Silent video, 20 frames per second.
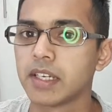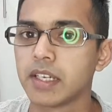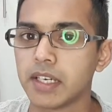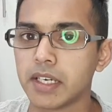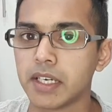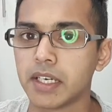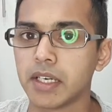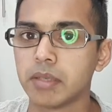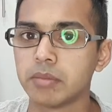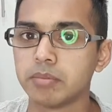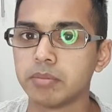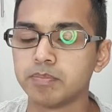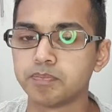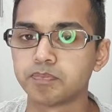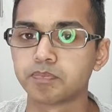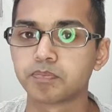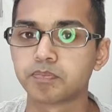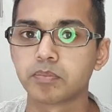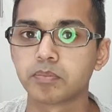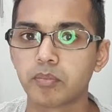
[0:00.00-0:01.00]
Um,
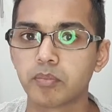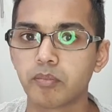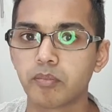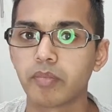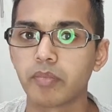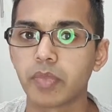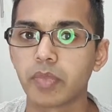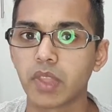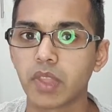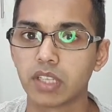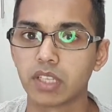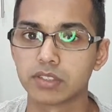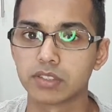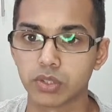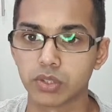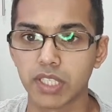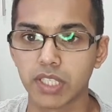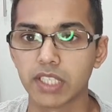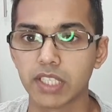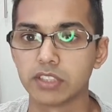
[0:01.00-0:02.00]
so
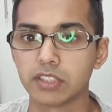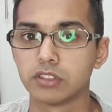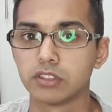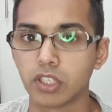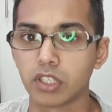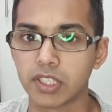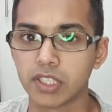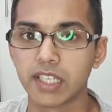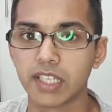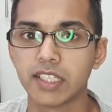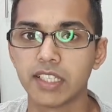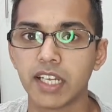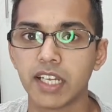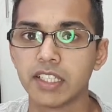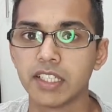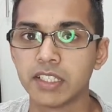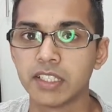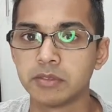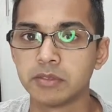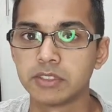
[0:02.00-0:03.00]
yeah, I got that
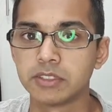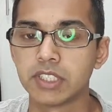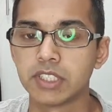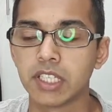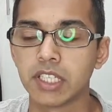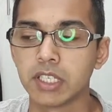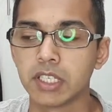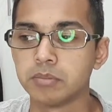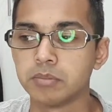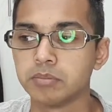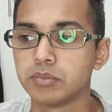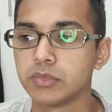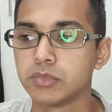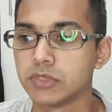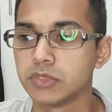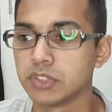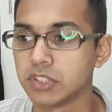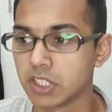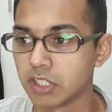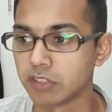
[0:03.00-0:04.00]
done.
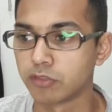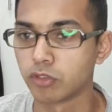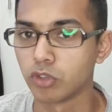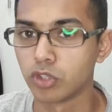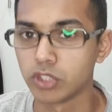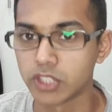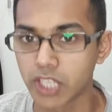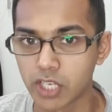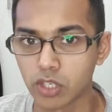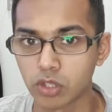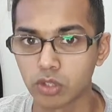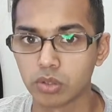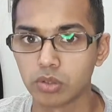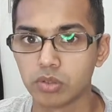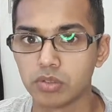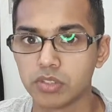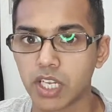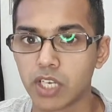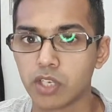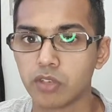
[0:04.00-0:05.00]
Did a full
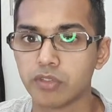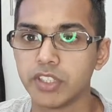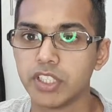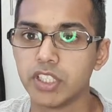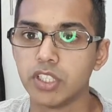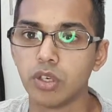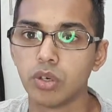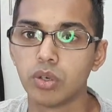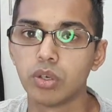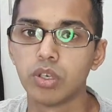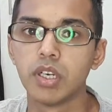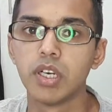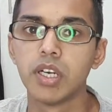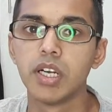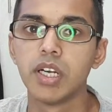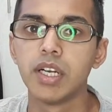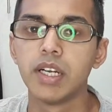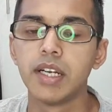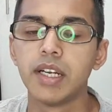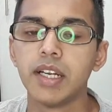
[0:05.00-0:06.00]
dyno video
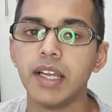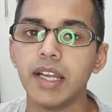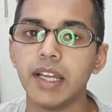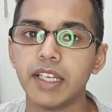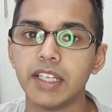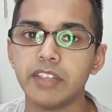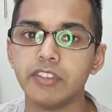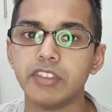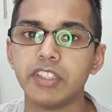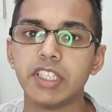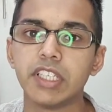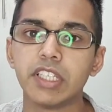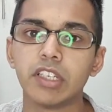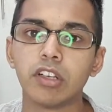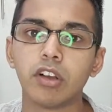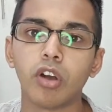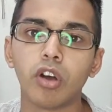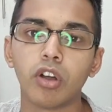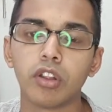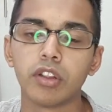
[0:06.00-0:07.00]
and everything
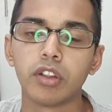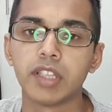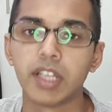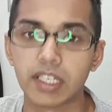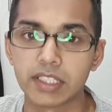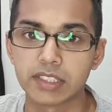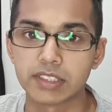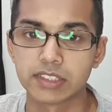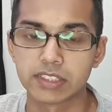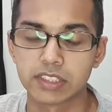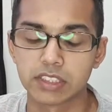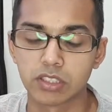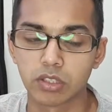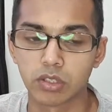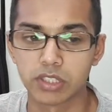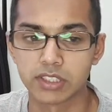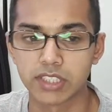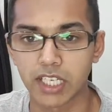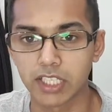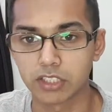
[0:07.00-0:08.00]
on that
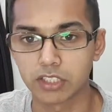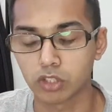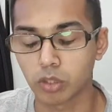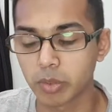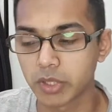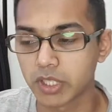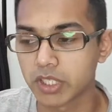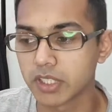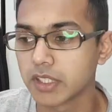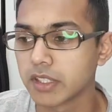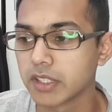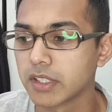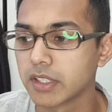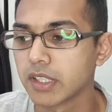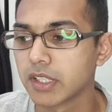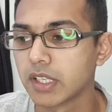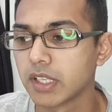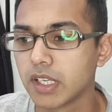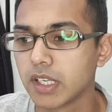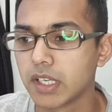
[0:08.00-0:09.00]
entire topic.
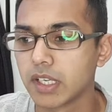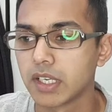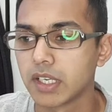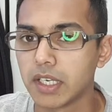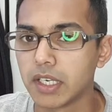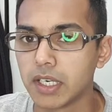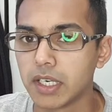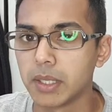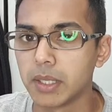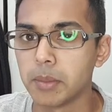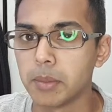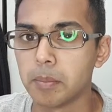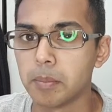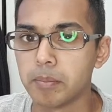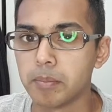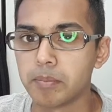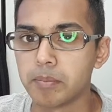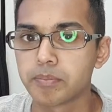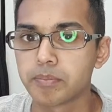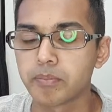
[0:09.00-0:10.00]
Um,
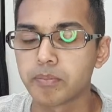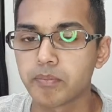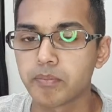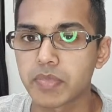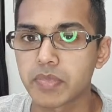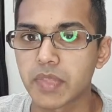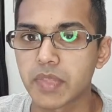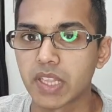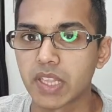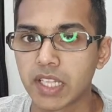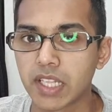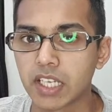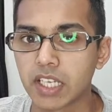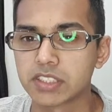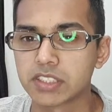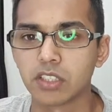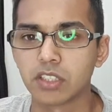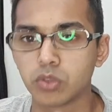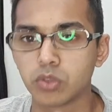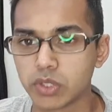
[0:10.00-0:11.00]
then I
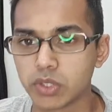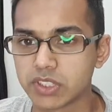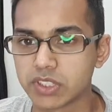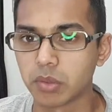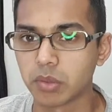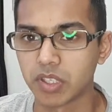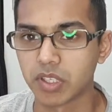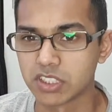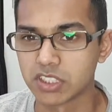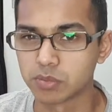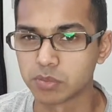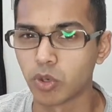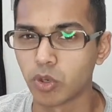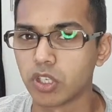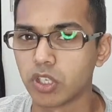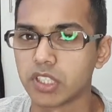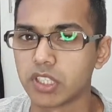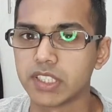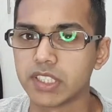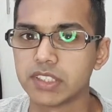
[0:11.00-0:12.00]
started doing some other smaller
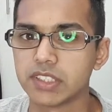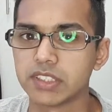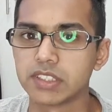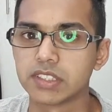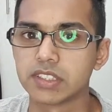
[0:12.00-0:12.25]
things.